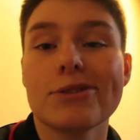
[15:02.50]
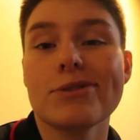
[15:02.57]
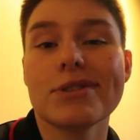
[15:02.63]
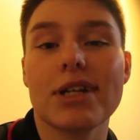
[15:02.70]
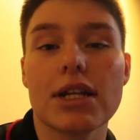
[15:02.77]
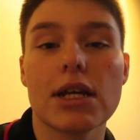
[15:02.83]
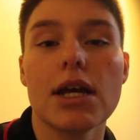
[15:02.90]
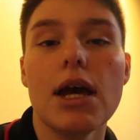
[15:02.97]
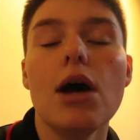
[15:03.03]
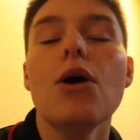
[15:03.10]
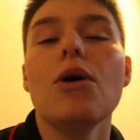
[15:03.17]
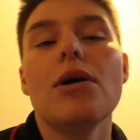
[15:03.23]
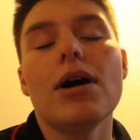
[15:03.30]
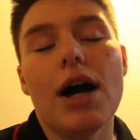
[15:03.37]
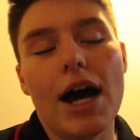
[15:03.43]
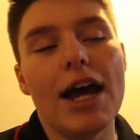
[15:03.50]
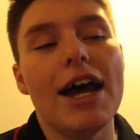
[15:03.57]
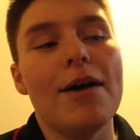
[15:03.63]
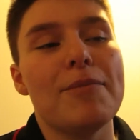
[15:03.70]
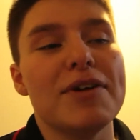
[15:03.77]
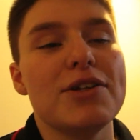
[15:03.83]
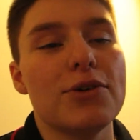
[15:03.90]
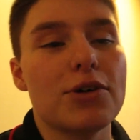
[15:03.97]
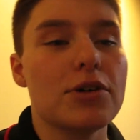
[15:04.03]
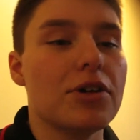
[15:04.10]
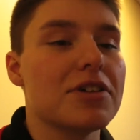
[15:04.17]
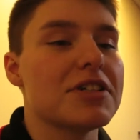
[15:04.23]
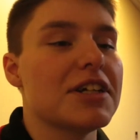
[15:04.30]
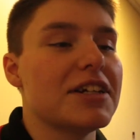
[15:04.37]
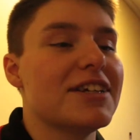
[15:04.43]
to study. I have been doing a
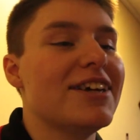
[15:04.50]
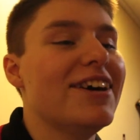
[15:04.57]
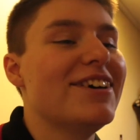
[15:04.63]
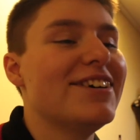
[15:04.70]
lot of study.